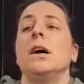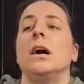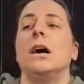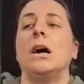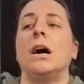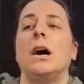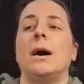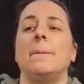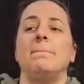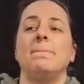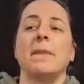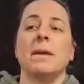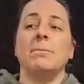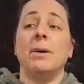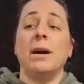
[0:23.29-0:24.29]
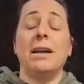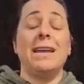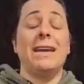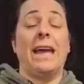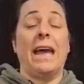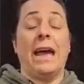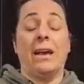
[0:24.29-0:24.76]
Um,
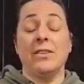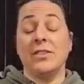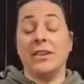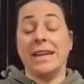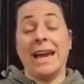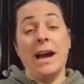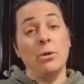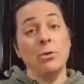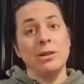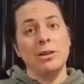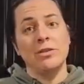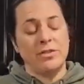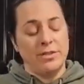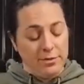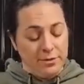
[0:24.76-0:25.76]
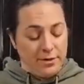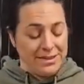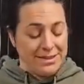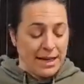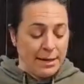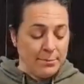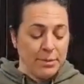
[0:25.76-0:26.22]
but it has countless different
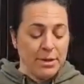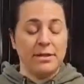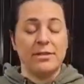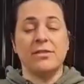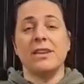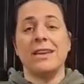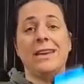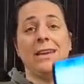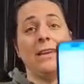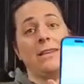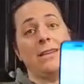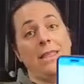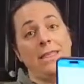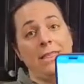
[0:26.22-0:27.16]
templates in